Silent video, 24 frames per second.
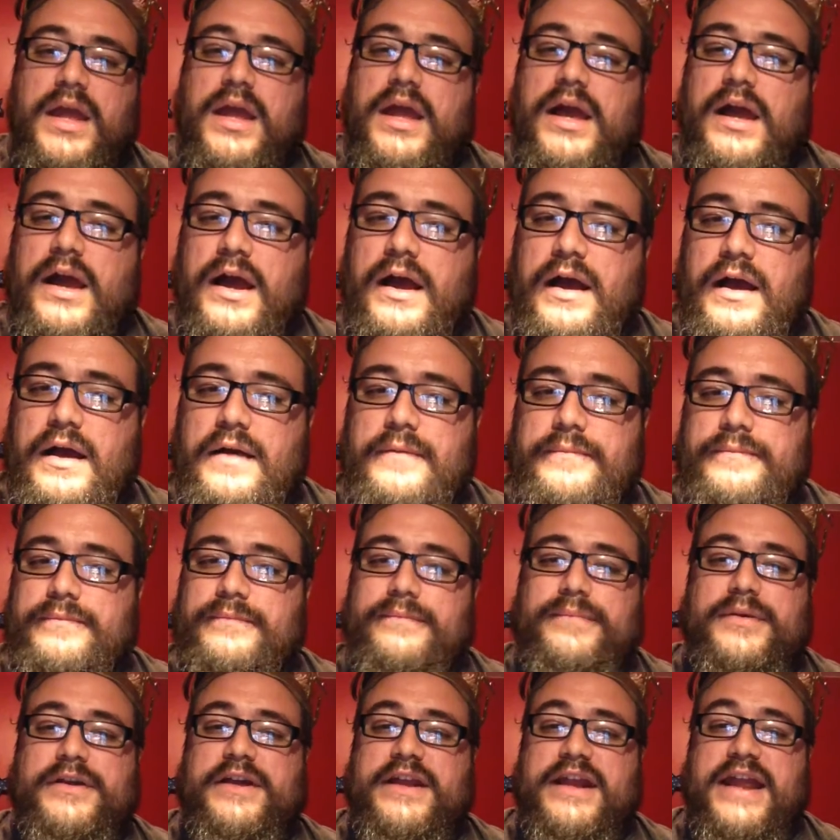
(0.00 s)

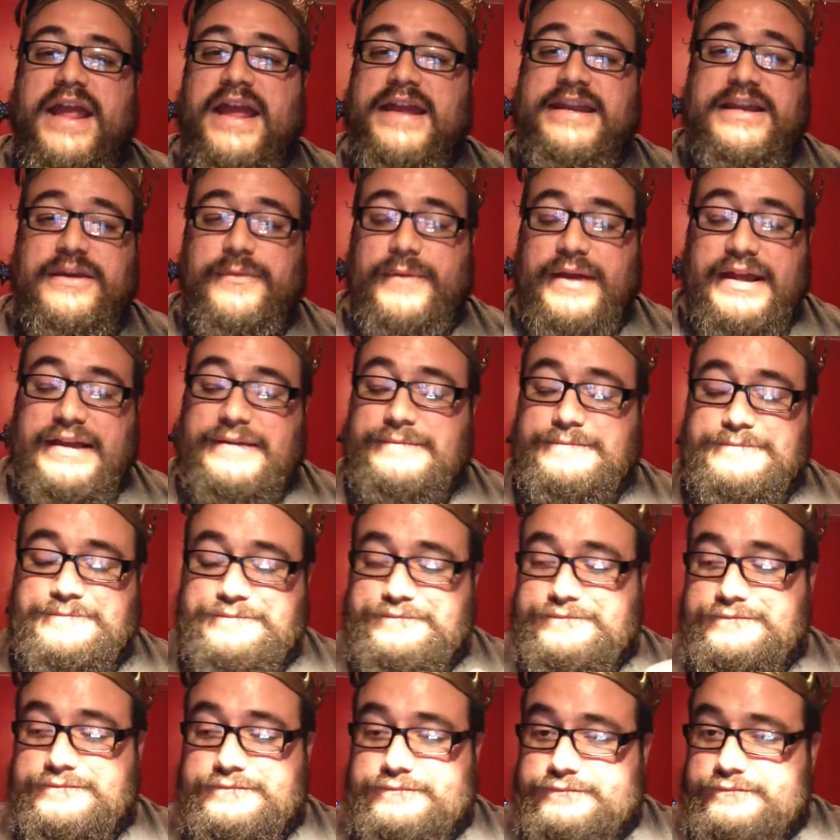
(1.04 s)
But anyway,
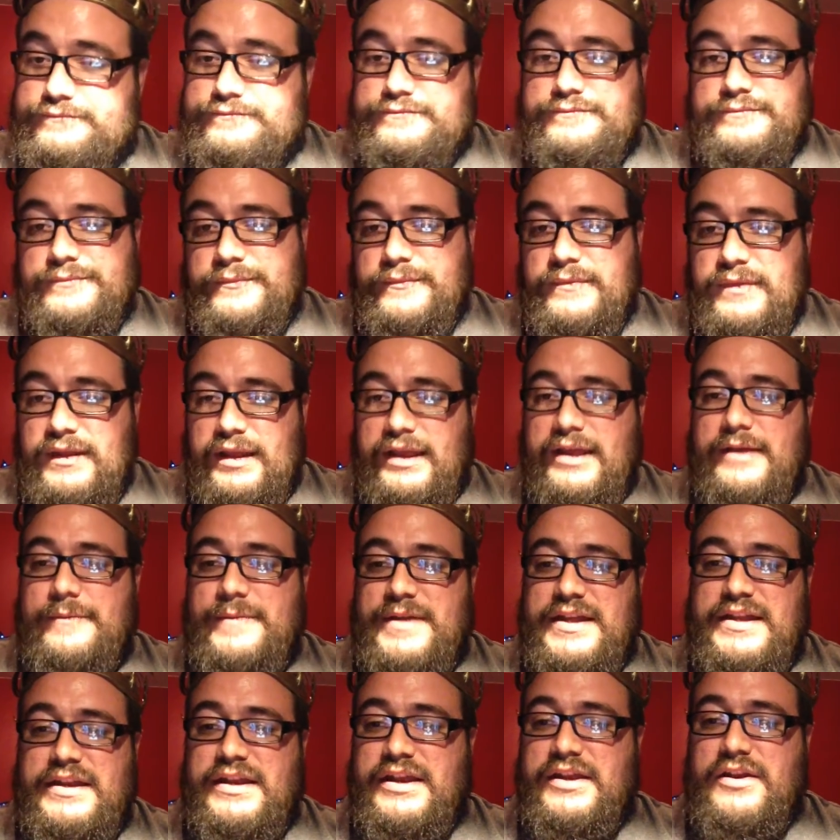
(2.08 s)
I
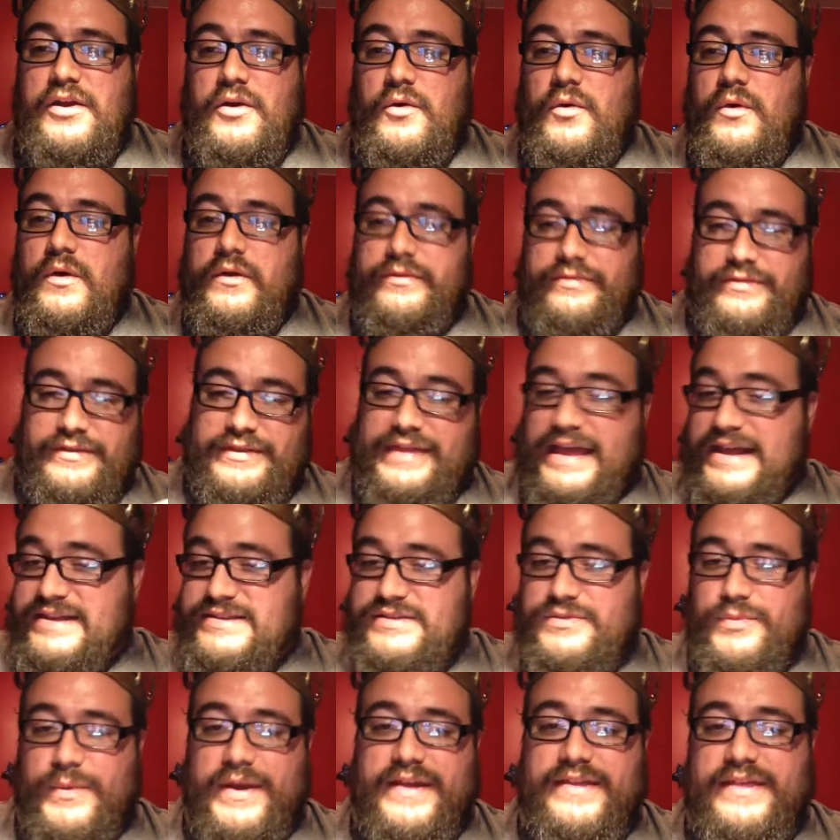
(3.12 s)
mean, that's
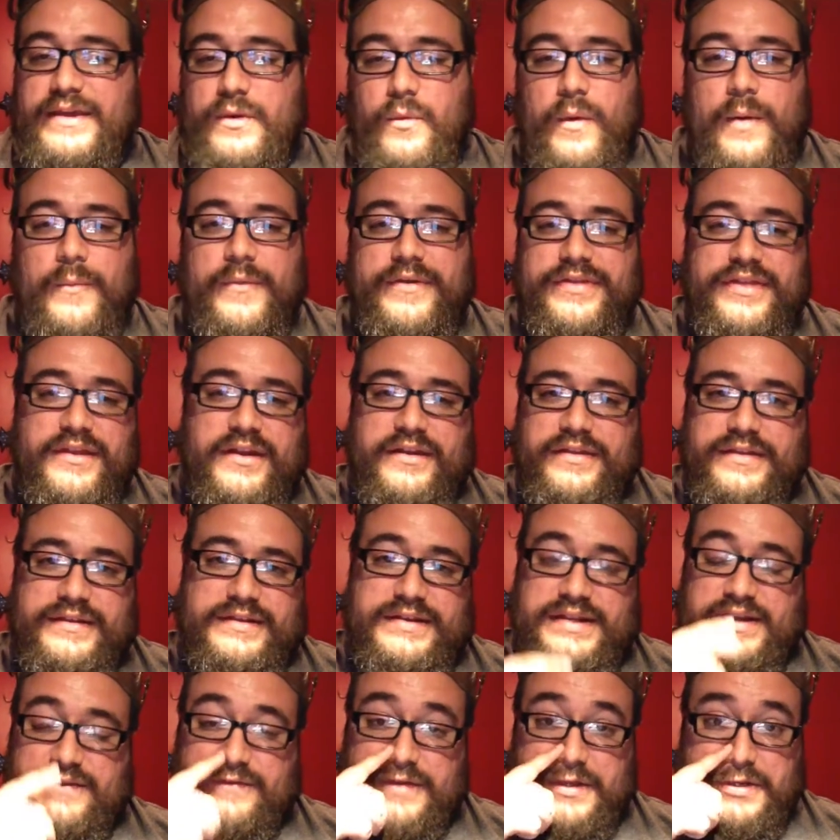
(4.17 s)
the way they went with it in the
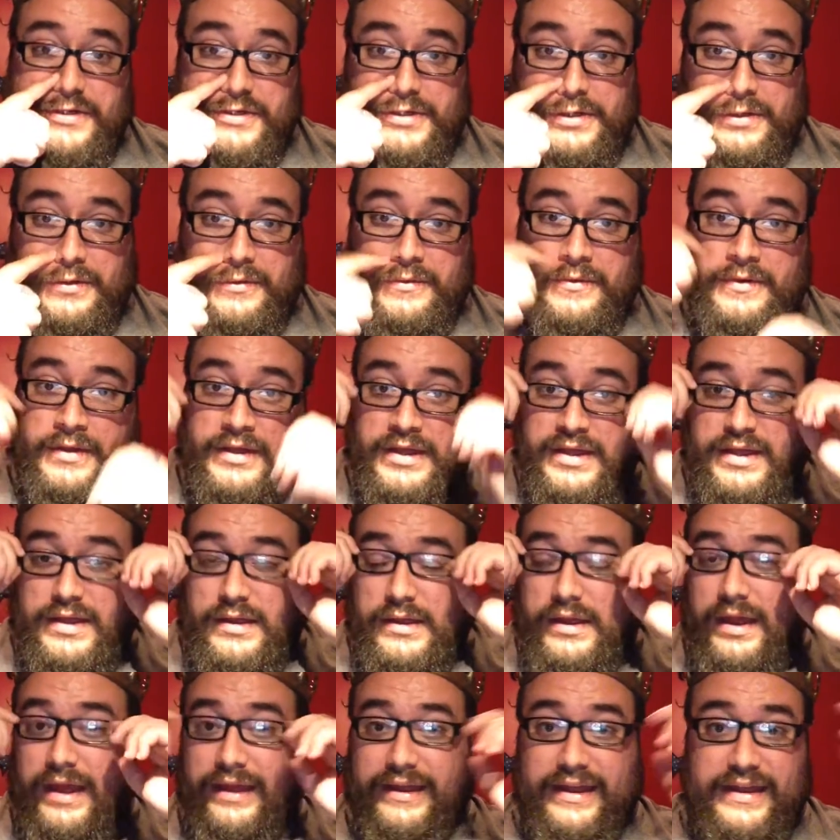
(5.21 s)
TV show.
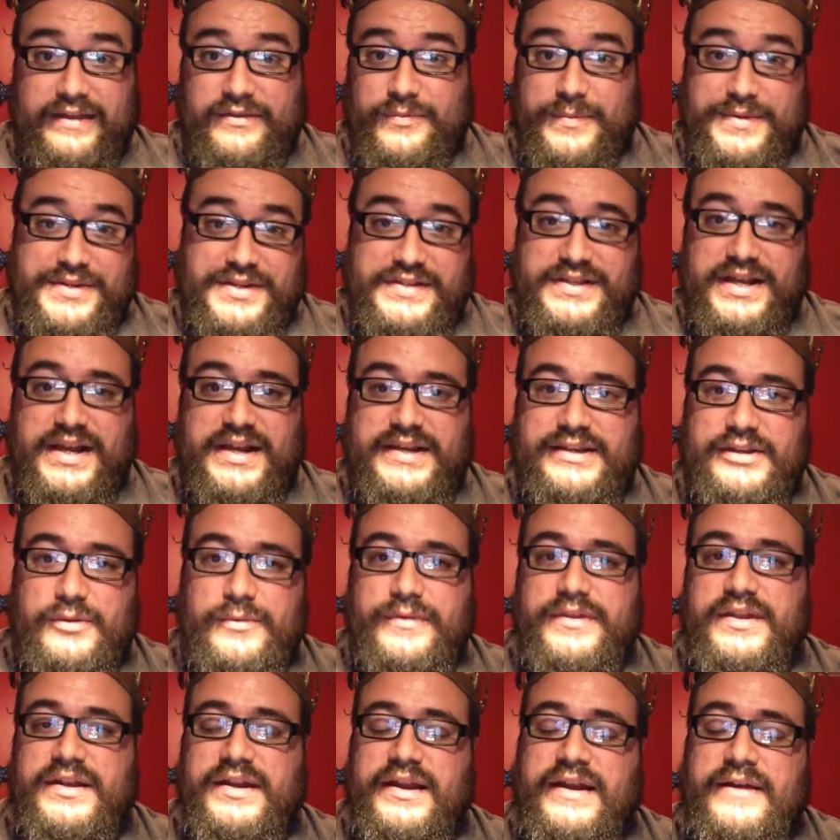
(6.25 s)
I guess we just got to deal
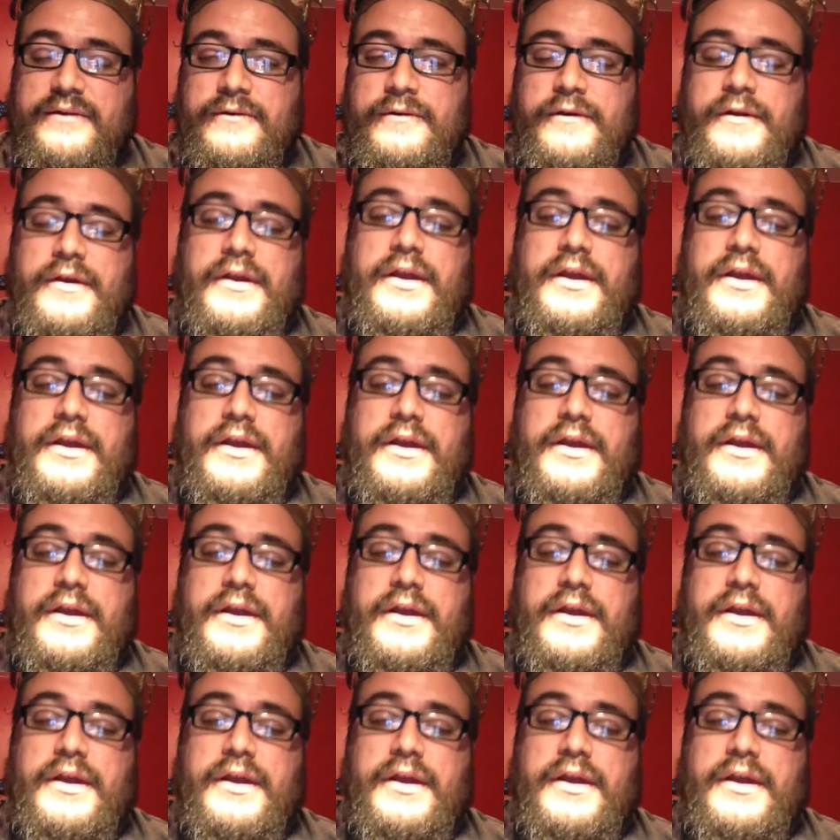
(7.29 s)
with it now.